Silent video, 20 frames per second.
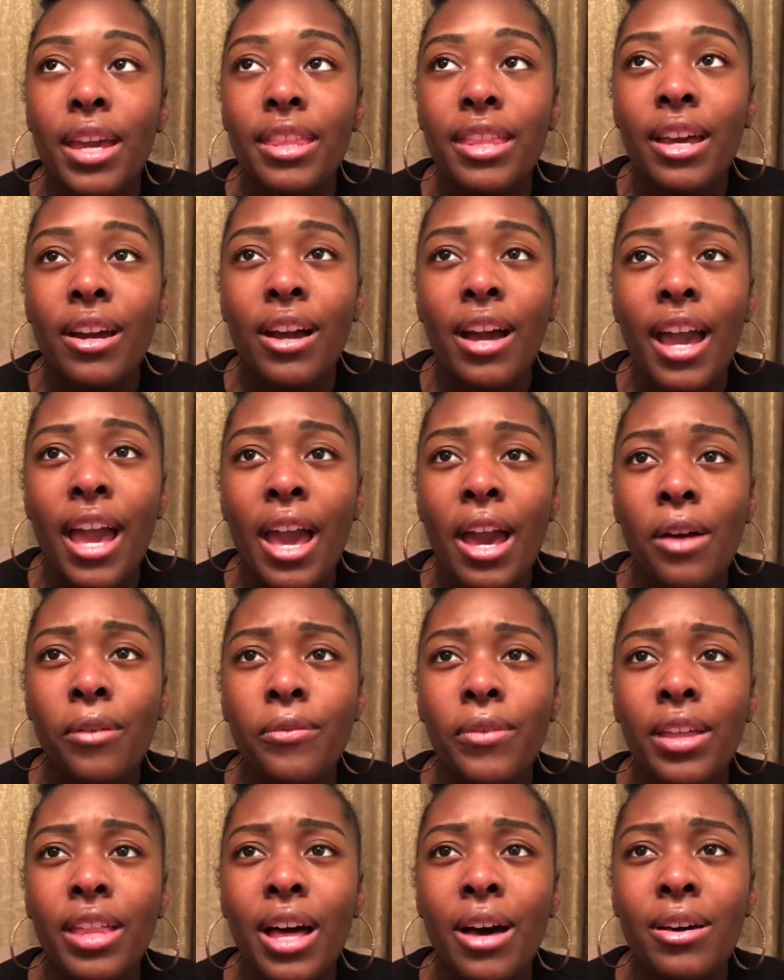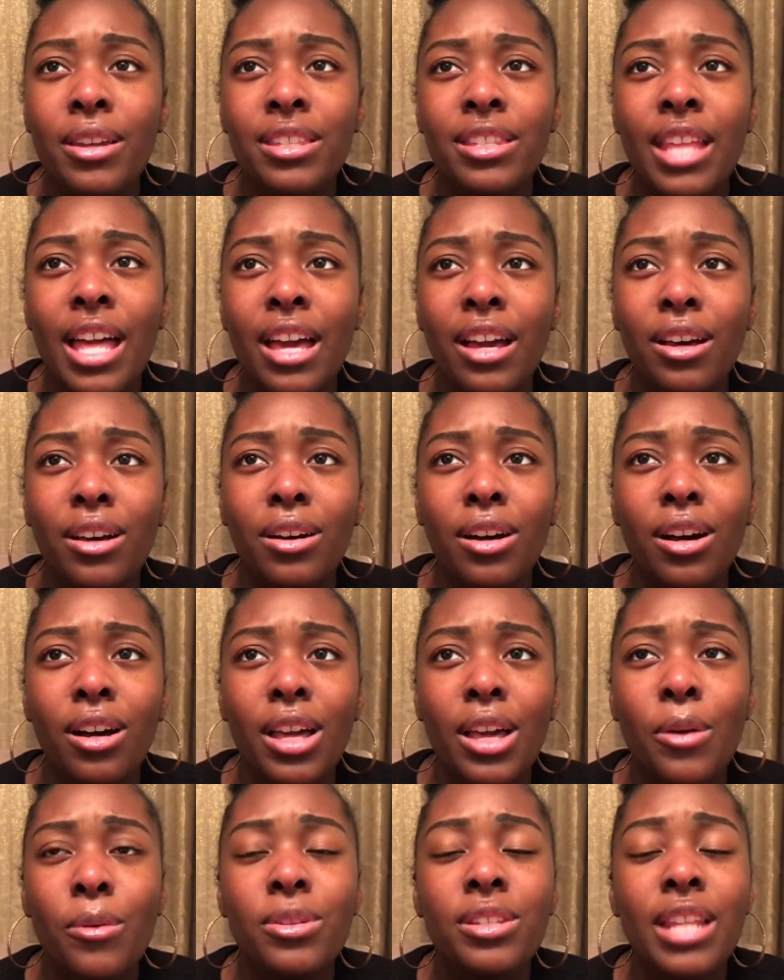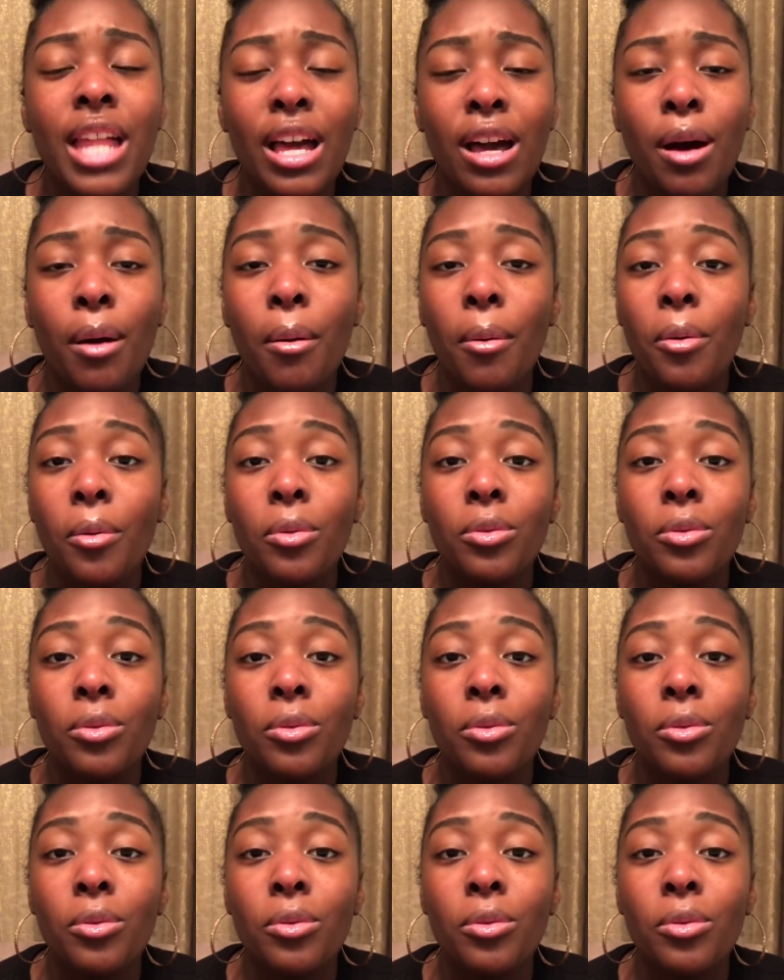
that her hair fell out, it was like a